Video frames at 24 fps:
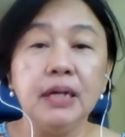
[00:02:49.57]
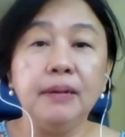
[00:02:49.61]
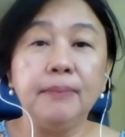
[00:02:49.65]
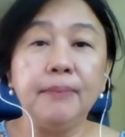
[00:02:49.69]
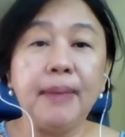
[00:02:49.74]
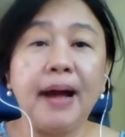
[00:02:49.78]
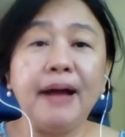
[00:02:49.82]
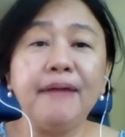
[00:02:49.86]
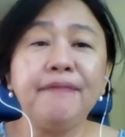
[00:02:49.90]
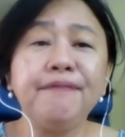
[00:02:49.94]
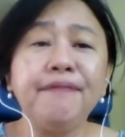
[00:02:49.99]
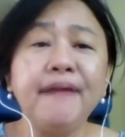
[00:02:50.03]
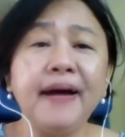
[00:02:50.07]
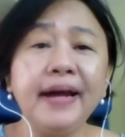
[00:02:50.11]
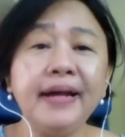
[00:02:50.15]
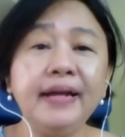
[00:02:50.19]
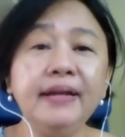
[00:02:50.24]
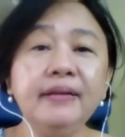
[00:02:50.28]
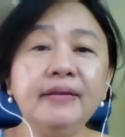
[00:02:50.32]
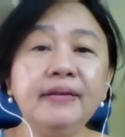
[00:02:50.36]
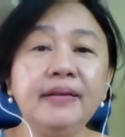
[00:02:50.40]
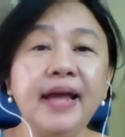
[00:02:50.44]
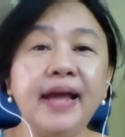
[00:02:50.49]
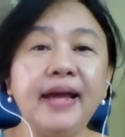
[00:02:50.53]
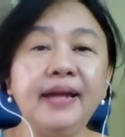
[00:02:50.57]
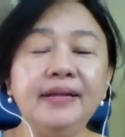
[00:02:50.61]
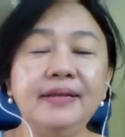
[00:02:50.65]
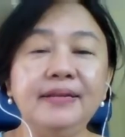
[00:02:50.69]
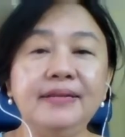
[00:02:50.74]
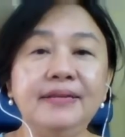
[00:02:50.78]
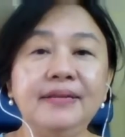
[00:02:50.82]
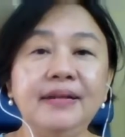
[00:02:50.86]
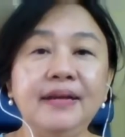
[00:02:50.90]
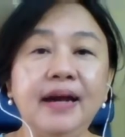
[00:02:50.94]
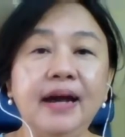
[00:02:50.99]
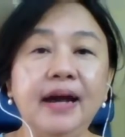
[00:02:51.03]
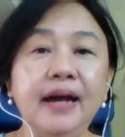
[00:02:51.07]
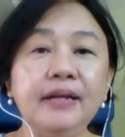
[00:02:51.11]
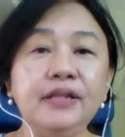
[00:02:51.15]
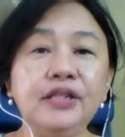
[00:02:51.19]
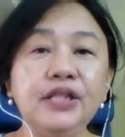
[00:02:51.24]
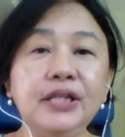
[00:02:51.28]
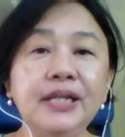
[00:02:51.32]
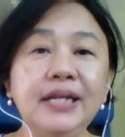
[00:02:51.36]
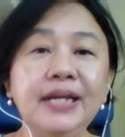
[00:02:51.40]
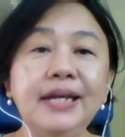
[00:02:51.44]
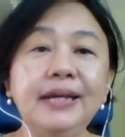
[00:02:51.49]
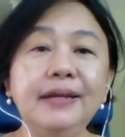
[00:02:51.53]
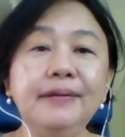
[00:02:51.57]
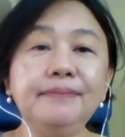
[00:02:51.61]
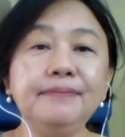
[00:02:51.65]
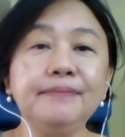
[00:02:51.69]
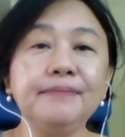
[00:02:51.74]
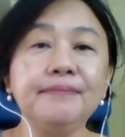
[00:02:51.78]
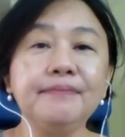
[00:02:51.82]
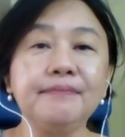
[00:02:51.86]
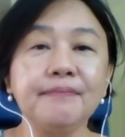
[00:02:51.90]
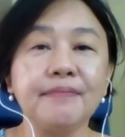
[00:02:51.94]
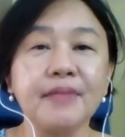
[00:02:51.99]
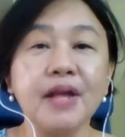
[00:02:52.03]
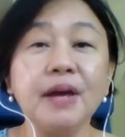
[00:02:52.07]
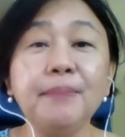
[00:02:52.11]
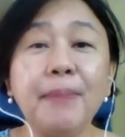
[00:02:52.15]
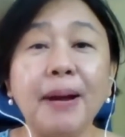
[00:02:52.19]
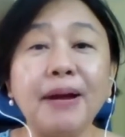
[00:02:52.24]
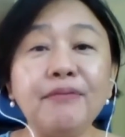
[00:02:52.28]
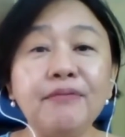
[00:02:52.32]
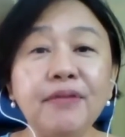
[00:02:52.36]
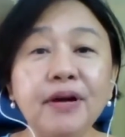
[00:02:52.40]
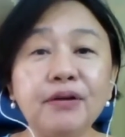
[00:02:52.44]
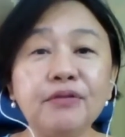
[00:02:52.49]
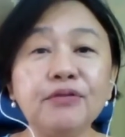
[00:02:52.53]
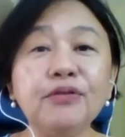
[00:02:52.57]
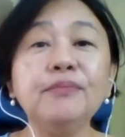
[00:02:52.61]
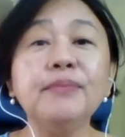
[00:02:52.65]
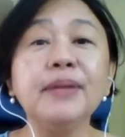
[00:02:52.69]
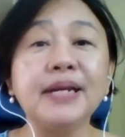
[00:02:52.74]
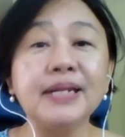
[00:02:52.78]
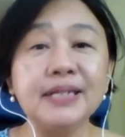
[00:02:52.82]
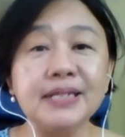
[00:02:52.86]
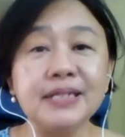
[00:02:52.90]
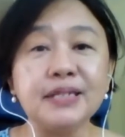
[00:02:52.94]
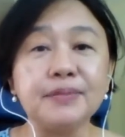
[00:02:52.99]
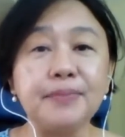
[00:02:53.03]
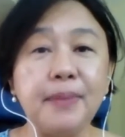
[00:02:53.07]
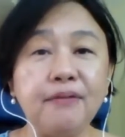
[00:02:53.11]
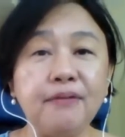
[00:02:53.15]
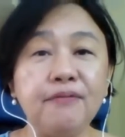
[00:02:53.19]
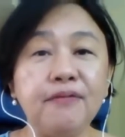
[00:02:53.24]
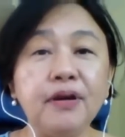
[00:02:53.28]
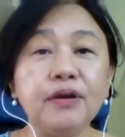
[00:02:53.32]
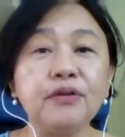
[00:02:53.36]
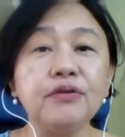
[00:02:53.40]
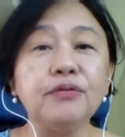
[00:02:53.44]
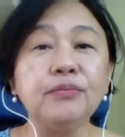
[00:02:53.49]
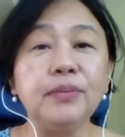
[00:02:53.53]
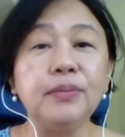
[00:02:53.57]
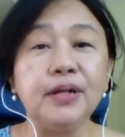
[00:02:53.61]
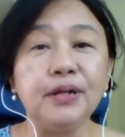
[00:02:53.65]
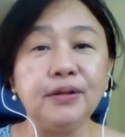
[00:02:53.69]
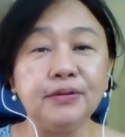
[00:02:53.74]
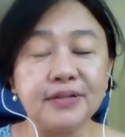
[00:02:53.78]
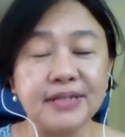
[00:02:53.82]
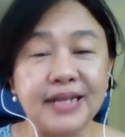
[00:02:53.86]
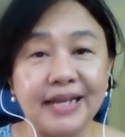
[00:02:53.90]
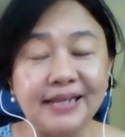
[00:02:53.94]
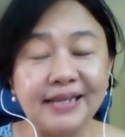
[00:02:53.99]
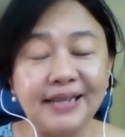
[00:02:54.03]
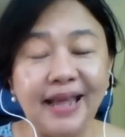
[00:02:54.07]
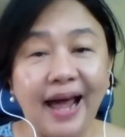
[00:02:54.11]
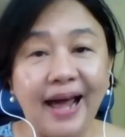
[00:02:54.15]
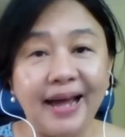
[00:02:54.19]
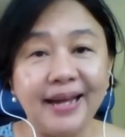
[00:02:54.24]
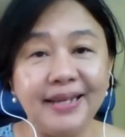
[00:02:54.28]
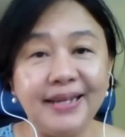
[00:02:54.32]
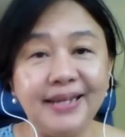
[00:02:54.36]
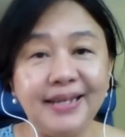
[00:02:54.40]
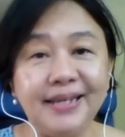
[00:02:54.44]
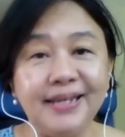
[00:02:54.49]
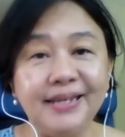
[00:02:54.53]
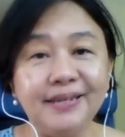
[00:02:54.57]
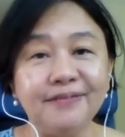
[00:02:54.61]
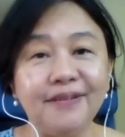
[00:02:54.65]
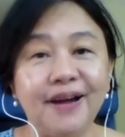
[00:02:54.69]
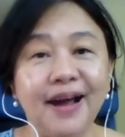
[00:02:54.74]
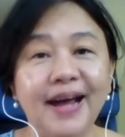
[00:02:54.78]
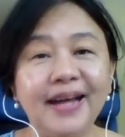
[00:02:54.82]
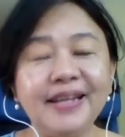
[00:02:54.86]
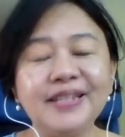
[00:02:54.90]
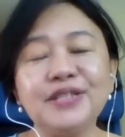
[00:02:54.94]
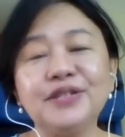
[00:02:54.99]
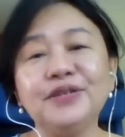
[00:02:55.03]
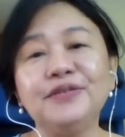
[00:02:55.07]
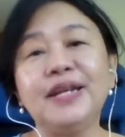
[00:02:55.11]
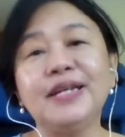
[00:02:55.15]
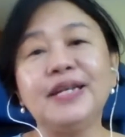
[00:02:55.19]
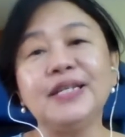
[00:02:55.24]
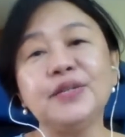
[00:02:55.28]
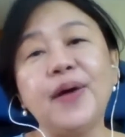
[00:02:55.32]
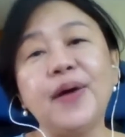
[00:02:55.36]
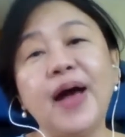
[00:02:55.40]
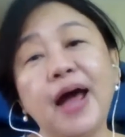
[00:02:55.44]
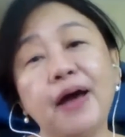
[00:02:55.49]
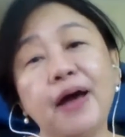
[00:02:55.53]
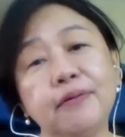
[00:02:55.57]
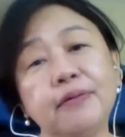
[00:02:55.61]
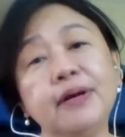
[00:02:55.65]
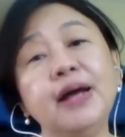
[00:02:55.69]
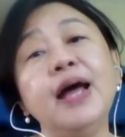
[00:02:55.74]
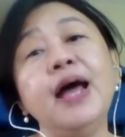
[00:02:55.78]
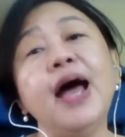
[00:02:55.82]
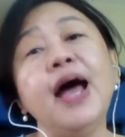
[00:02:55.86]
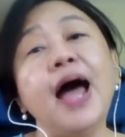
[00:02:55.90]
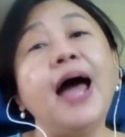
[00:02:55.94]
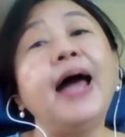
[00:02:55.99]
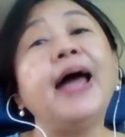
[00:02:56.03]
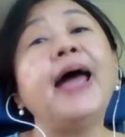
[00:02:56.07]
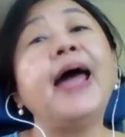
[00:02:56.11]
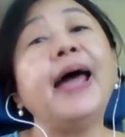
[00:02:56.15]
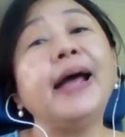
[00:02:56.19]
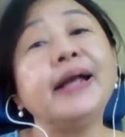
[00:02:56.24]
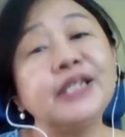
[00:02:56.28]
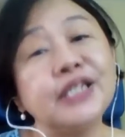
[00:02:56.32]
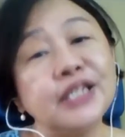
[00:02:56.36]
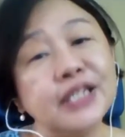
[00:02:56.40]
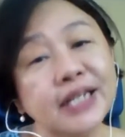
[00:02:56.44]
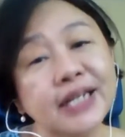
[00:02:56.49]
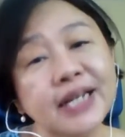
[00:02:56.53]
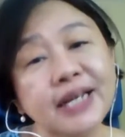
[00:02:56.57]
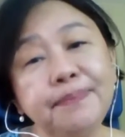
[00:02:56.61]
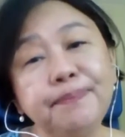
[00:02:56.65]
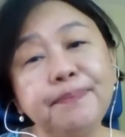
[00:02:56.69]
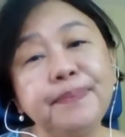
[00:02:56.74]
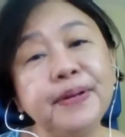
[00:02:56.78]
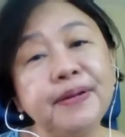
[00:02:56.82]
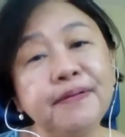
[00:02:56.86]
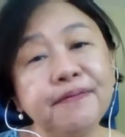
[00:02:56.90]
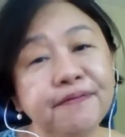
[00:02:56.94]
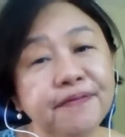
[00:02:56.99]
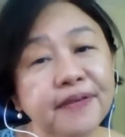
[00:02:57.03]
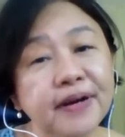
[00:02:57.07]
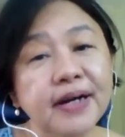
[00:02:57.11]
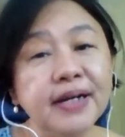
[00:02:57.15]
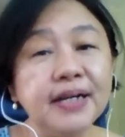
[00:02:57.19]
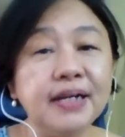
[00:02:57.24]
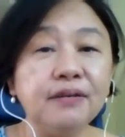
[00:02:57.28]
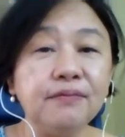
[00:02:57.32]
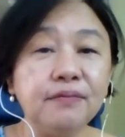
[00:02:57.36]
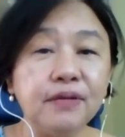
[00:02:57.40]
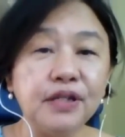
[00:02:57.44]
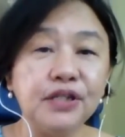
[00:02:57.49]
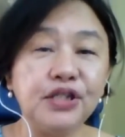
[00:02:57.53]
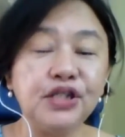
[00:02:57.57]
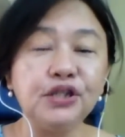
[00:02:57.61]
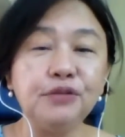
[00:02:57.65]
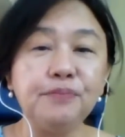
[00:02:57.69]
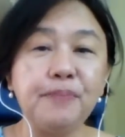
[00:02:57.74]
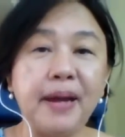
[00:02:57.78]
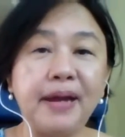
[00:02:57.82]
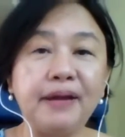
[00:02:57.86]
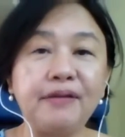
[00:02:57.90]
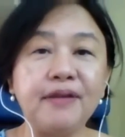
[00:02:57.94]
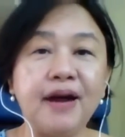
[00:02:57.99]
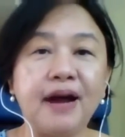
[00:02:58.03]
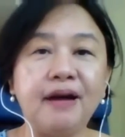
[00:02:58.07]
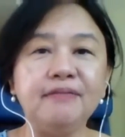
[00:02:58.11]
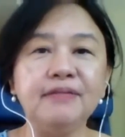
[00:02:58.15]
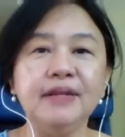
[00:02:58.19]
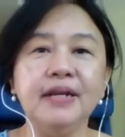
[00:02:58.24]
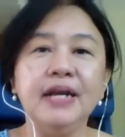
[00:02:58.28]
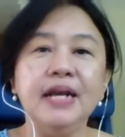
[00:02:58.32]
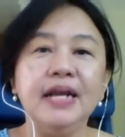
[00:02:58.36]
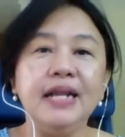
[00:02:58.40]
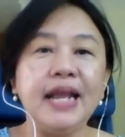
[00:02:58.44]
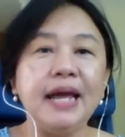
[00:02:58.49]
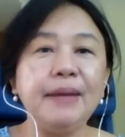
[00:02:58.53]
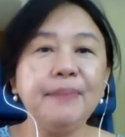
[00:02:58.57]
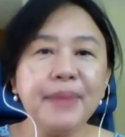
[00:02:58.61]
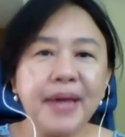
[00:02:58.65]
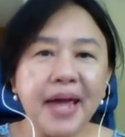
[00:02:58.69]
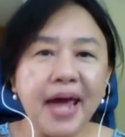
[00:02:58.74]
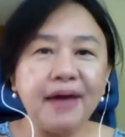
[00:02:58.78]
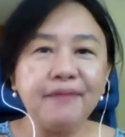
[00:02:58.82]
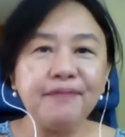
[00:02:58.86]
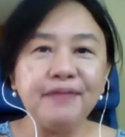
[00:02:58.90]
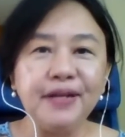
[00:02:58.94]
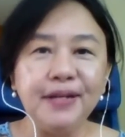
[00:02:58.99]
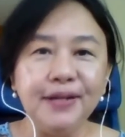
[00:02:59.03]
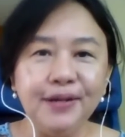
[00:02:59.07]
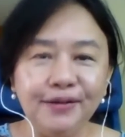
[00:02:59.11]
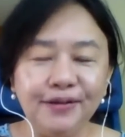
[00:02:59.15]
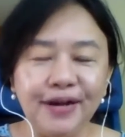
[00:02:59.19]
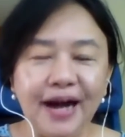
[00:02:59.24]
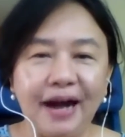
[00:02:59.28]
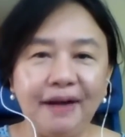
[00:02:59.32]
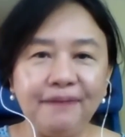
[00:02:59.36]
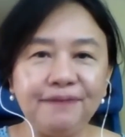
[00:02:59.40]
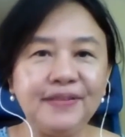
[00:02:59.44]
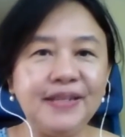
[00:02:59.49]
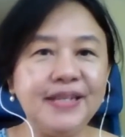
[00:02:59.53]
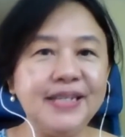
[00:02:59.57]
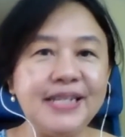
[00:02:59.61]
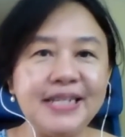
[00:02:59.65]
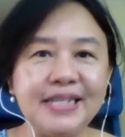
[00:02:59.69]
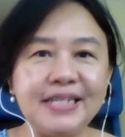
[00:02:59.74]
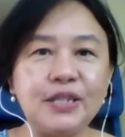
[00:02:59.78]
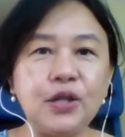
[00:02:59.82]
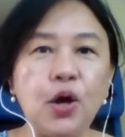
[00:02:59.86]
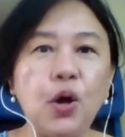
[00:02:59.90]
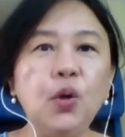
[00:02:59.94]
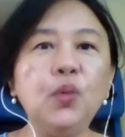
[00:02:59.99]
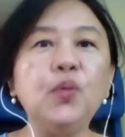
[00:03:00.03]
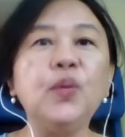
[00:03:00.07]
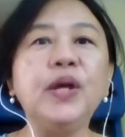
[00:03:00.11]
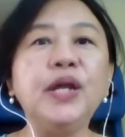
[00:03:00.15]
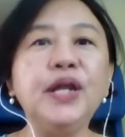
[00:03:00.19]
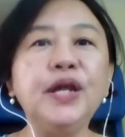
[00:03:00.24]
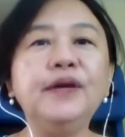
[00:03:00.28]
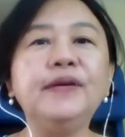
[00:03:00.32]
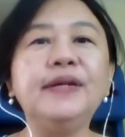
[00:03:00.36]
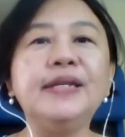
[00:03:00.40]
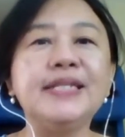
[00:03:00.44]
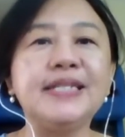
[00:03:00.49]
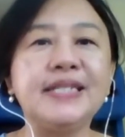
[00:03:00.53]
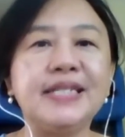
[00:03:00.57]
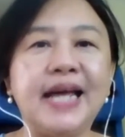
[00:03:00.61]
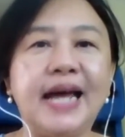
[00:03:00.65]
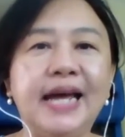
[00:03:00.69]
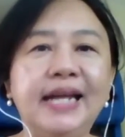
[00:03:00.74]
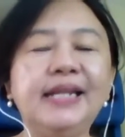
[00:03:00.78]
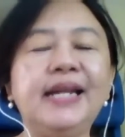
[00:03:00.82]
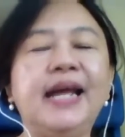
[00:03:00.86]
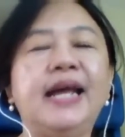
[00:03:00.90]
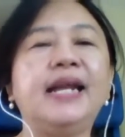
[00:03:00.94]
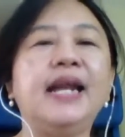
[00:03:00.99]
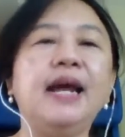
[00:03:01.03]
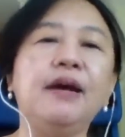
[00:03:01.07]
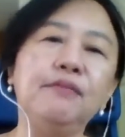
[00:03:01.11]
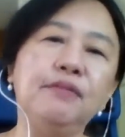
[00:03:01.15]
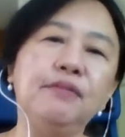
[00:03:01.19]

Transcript: But I find that actually my workroom, because it's my workroom, it looks untidy, right? So that's why I actually prefer the virtual background. Let me have a look after this whole video is done and I